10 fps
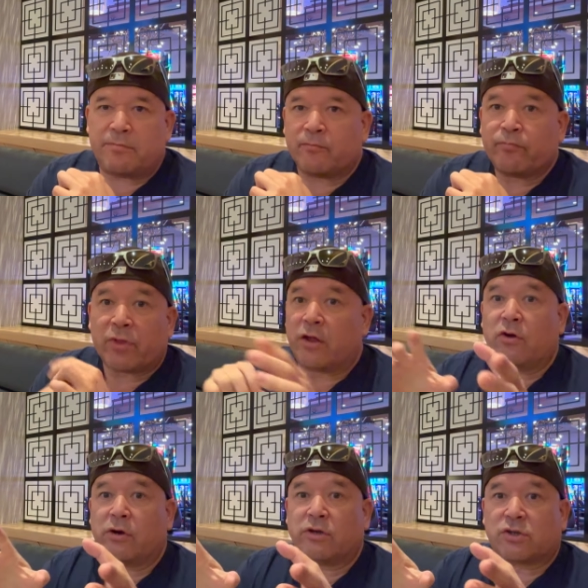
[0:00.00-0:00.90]
And the
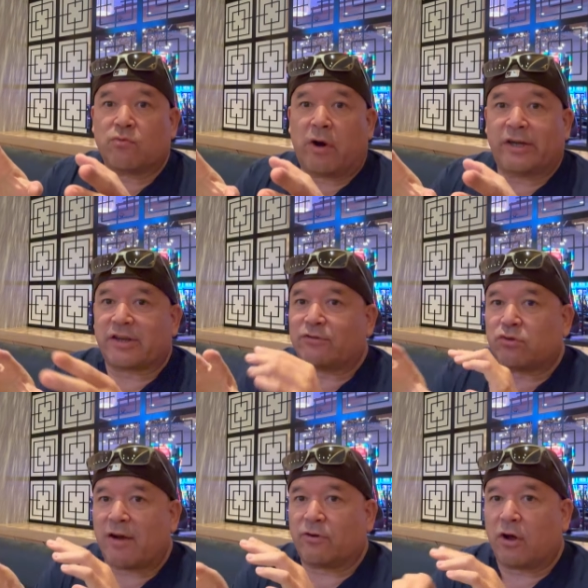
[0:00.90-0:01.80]
only reason why is I've
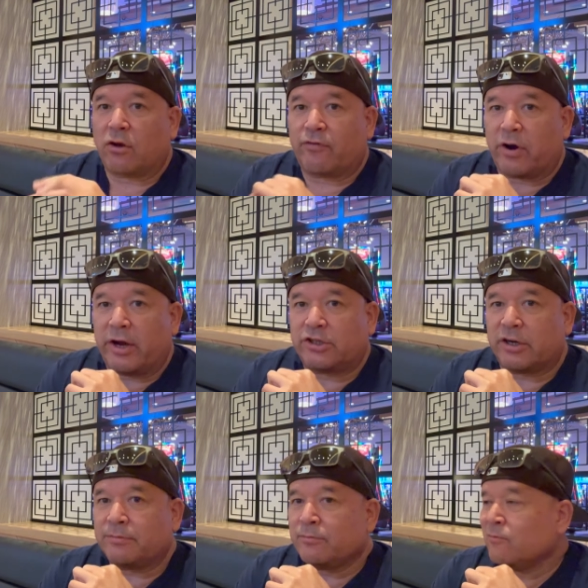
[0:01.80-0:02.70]
traveled all over
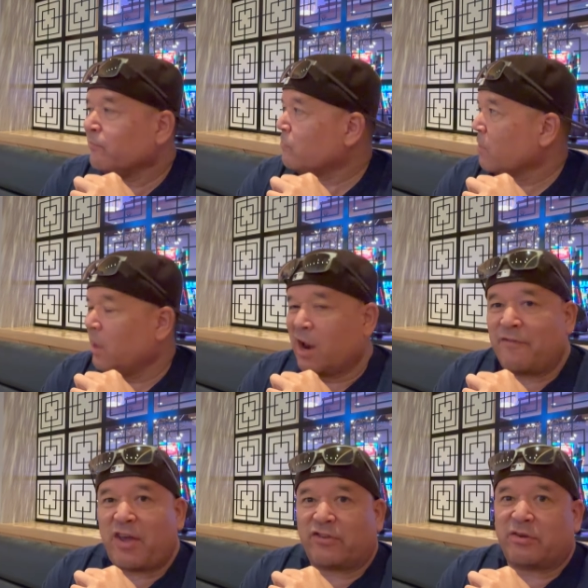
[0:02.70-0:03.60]
Asia and
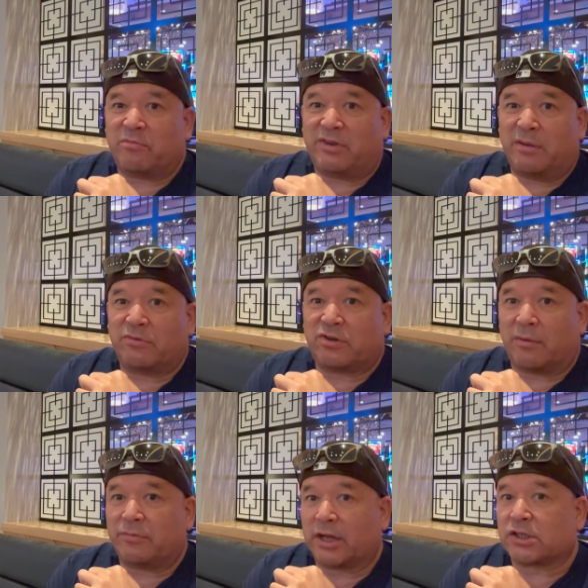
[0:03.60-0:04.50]
I've had some dim
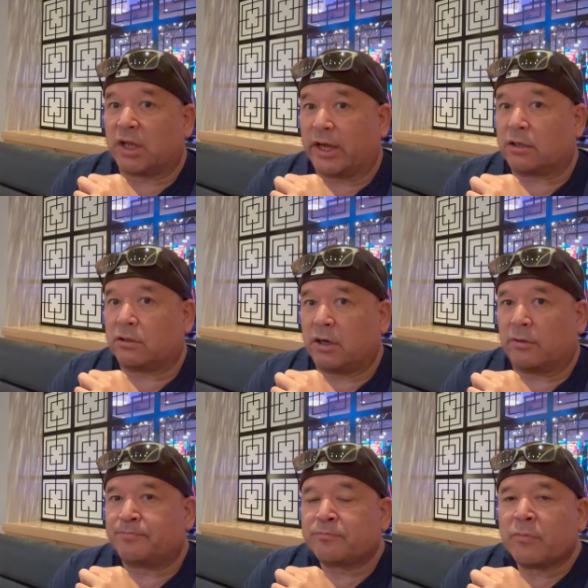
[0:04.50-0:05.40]
sum that's like, you
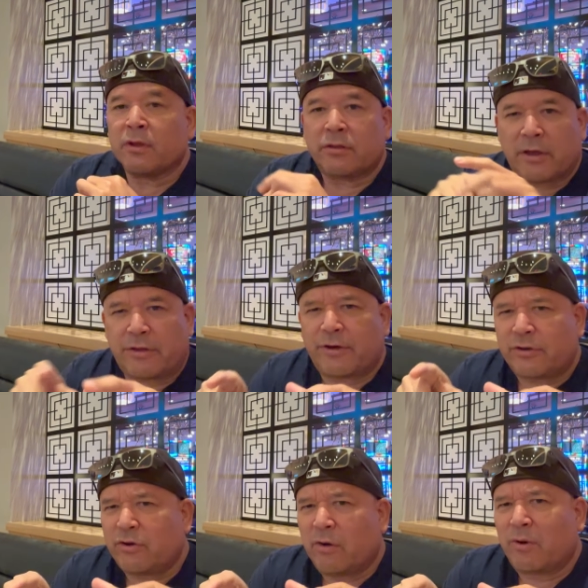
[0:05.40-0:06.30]
know. The other
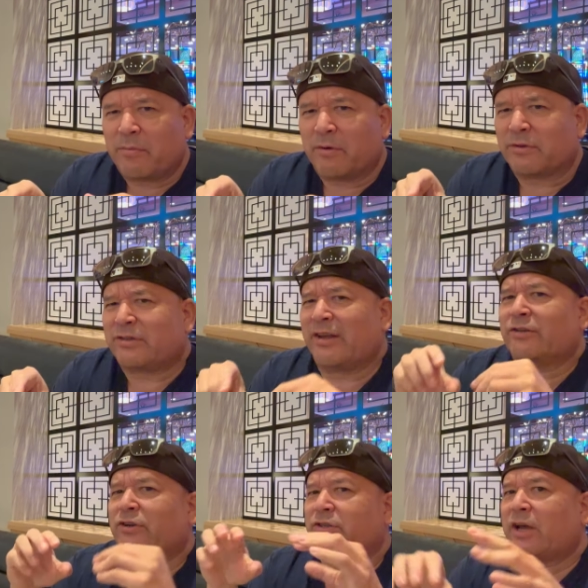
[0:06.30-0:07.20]
thing, too, I want to be able to say
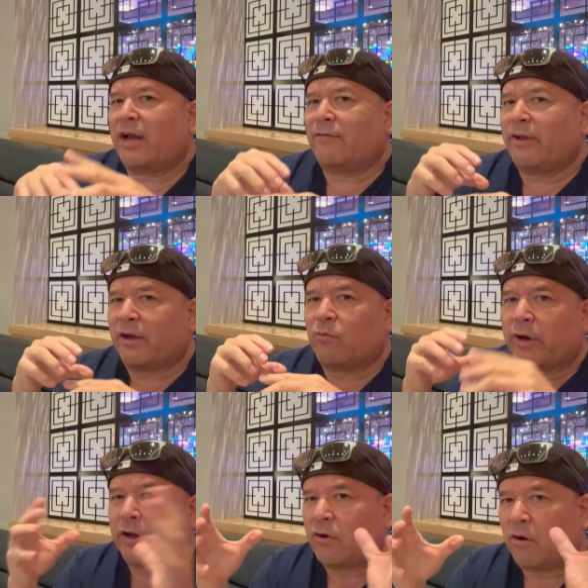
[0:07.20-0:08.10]
is there's kind of like
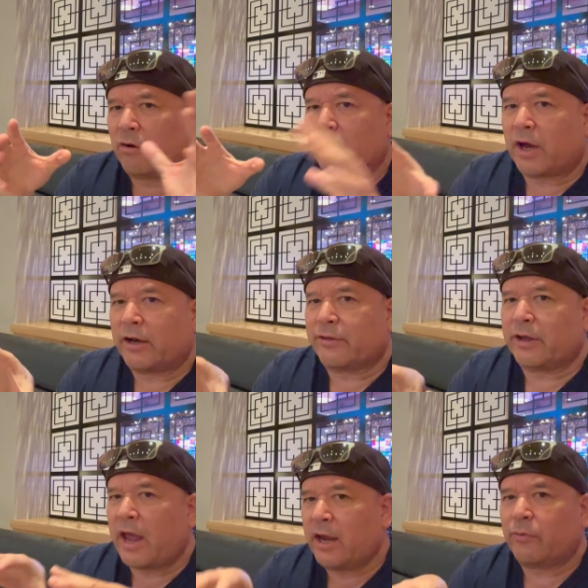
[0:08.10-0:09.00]
what I call kind of the
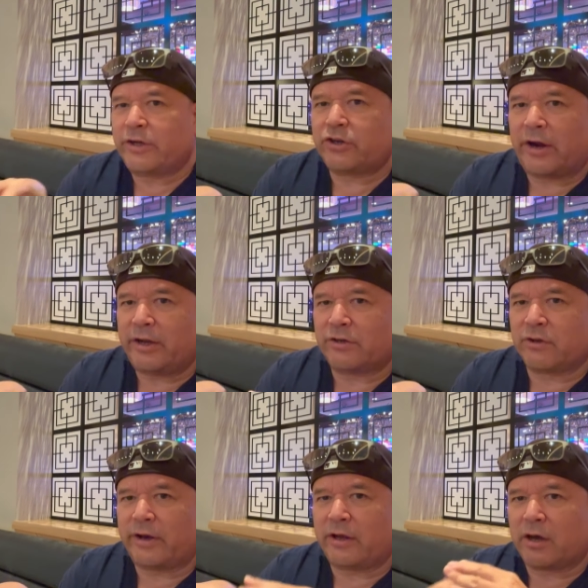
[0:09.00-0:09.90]
angry Chinese
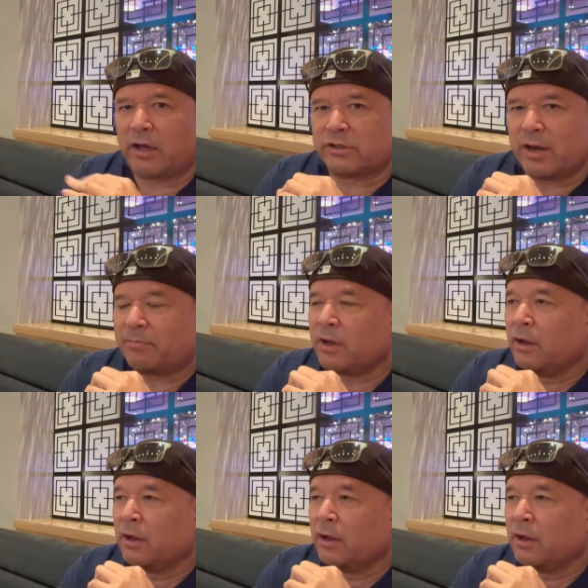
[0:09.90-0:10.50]
lady concept.